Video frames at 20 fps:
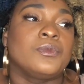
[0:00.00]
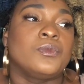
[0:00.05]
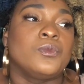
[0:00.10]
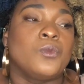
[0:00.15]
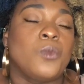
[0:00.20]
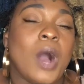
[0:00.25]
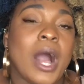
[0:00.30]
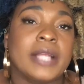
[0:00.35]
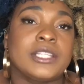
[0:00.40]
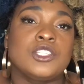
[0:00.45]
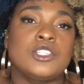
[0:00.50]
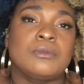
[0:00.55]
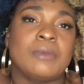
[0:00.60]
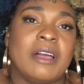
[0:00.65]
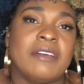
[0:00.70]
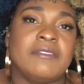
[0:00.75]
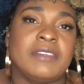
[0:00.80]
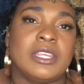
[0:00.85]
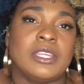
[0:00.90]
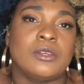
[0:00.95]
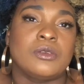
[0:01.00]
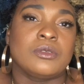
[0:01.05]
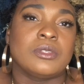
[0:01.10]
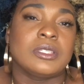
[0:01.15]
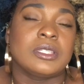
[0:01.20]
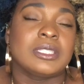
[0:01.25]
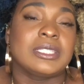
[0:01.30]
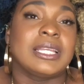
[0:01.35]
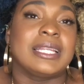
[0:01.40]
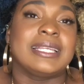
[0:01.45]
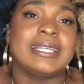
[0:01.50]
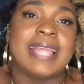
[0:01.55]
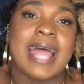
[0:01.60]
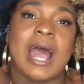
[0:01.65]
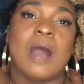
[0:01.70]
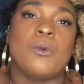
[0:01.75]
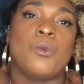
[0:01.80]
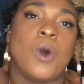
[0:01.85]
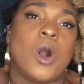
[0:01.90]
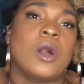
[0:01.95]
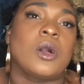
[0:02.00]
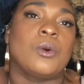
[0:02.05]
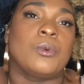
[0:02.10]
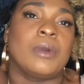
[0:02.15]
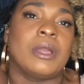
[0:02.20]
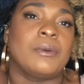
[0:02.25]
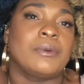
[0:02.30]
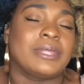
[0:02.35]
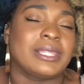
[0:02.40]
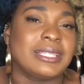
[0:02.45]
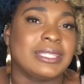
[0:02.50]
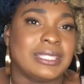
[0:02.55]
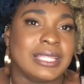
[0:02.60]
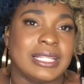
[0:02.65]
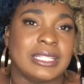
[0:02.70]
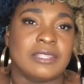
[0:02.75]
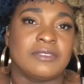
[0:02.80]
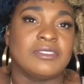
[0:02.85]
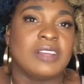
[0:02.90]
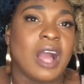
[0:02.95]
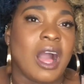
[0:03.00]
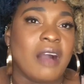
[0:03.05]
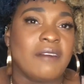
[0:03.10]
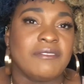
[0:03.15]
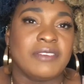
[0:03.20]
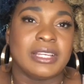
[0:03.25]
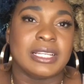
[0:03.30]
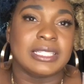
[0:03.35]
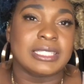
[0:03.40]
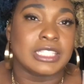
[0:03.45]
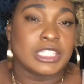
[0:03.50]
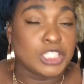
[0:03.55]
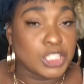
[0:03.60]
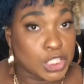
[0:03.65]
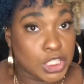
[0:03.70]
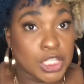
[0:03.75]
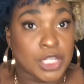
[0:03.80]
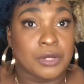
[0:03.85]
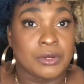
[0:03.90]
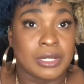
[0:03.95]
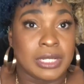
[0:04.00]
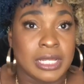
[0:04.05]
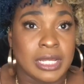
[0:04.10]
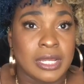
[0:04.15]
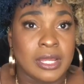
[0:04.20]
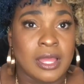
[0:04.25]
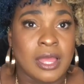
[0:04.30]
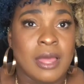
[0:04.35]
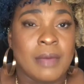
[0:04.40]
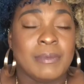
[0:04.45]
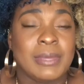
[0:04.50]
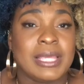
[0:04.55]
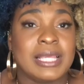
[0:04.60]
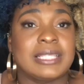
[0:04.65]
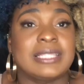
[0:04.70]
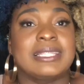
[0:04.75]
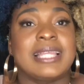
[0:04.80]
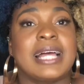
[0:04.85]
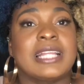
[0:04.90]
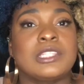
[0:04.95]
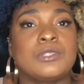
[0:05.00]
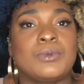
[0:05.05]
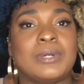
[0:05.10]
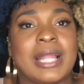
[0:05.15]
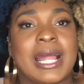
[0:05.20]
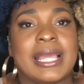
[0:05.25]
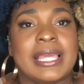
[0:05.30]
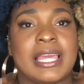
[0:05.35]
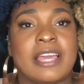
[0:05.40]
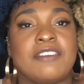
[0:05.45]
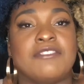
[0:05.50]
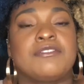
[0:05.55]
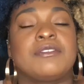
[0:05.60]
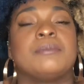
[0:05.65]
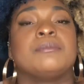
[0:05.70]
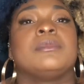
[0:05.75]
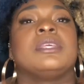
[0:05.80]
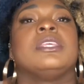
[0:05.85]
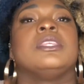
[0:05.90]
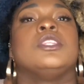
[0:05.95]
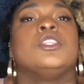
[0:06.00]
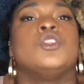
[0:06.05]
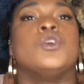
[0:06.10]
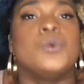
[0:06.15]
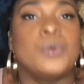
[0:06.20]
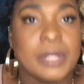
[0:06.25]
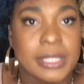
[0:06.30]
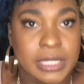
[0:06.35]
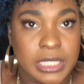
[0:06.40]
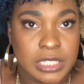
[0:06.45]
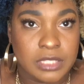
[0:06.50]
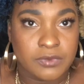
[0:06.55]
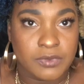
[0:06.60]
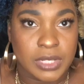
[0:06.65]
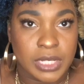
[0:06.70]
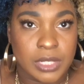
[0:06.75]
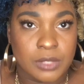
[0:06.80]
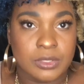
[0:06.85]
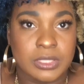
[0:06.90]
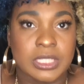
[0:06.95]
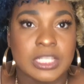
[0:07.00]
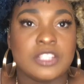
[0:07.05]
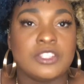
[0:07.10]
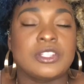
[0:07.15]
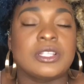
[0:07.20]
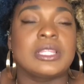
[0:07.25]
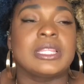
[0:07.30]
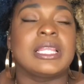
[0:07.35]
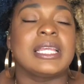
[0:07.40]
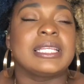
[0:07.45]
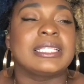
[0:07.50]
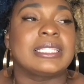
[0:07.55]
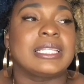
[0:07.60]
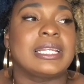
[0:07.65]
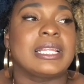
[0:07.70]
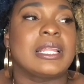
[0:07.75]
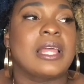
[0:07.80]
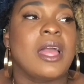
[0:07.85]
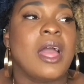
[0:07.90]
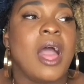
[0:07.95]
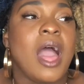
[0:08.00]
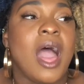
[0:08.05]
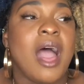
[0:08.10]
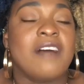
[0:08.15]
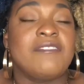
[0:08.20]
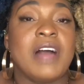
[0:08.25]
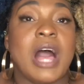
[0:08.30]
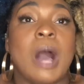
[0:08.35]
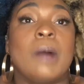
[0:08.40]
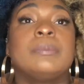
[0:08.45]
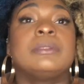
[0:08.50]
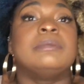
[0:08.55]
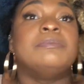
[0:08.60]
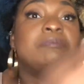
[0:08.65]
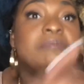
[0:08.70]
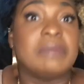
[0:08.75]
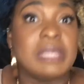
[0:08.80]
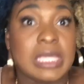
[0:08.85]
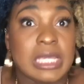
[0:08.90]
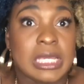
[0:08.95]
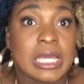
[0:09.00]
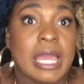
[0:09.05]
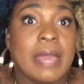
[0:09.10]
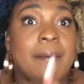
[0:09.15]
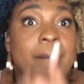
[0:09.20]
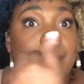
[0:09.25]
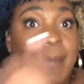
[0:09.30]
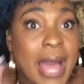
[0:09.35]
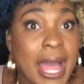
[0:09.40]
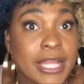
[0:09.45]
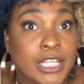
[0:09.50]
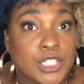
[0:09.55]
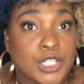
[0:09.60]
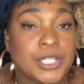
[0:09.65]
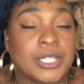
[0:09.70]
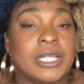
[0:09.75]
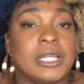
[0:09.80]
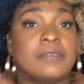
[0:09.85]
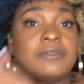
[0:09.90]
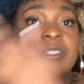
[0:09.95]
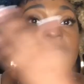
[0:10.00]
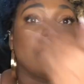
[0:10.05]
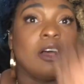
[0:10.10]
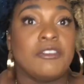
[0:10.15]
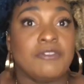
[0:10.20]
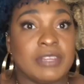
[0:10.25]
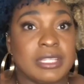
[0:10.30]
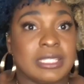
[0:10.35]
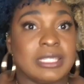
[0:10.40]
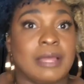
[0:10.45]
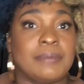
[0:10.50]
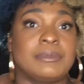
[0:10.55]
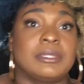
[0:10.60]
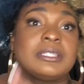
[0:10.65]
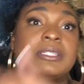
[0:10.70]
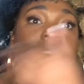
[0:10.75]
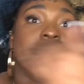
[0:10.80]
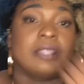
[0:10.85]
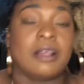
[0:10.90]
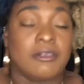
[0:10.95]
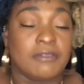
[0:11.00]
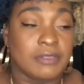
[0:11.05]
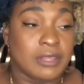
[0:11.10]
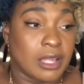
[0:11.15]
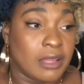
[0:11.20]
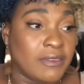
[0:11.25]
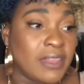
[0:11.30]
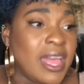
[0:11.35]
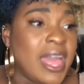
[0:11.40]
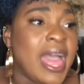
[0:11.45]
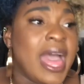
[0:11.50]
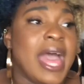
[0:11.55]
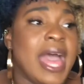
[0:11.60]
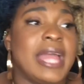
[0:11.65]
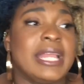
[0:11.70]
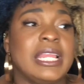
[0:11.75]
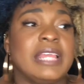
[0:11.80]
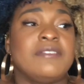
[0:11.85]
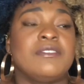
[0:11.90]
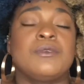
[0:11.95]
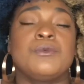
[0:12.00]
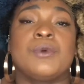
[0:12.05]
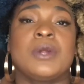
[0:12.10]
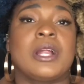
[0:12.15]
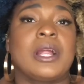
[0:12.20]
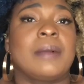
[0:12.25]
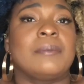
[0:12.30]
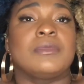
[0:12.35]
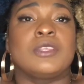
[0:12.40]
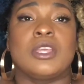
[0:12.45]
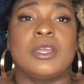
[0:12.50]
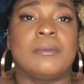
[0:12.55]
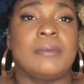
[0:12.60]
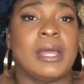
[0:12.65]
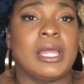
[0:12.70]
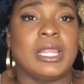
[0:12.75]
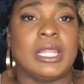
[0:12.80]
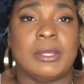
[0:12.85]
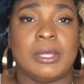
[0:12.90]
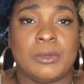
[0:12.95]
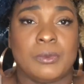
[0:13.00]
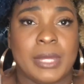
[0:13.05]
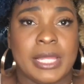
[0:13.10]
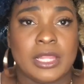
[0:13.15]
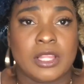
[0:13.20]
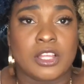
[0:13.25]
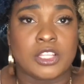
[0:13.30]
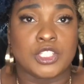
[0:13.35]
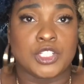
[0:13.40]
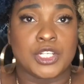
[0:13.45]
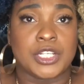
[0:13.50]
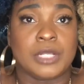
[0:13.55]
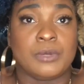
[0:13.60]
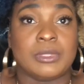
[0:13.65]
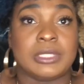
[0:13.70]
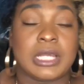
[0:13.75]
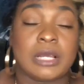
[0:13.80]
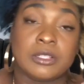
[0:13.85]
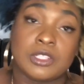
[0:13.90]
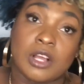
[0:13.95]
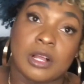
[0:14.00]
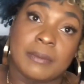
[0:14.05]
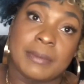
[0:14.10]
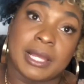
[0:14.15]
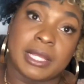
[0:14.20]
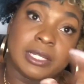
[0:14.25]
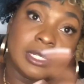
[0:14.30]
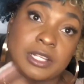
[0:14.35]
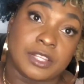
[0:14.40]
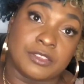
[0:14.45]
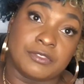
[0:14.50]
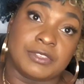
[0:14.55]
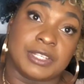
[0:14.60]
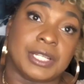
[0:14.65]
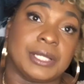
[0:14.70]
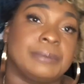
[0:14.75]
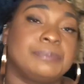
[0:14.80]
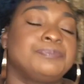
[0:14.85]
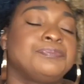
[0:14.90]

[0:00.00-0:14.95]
watches my videos to not walk away with a sense of confidence and security because that's what I get from doing these videos. These are the things that have helped me in my journey of self-acceptance, self-love, and even where I'm in my weight loss journey, which I'll talk about in another video